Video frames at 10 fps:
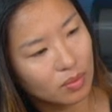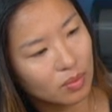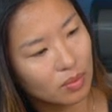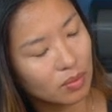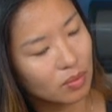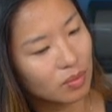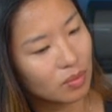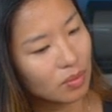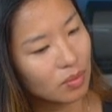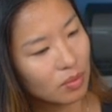
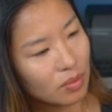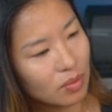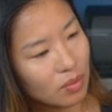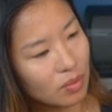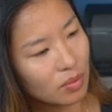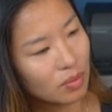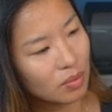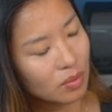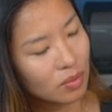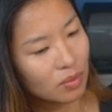
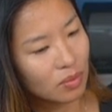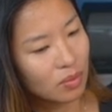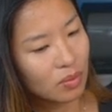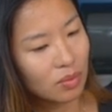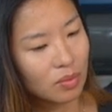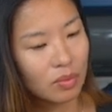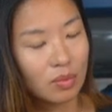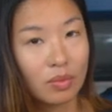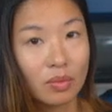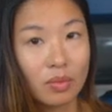
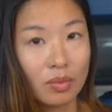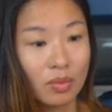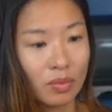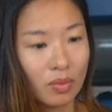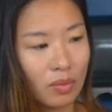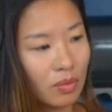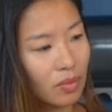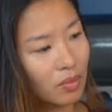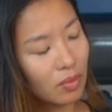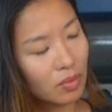
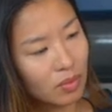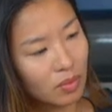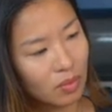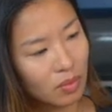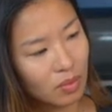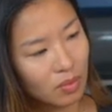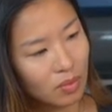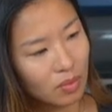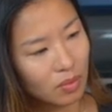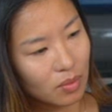
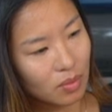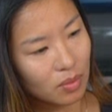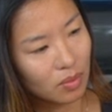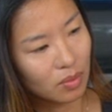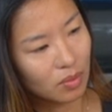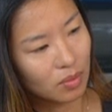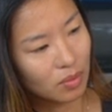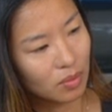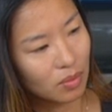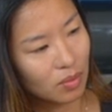
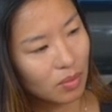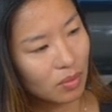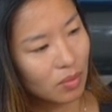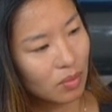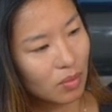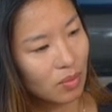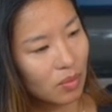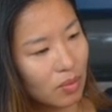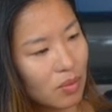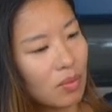
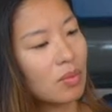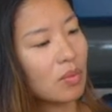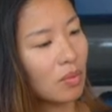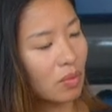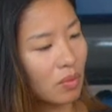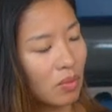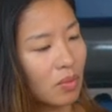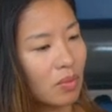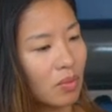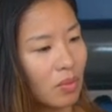No words are spoken by the person on screen.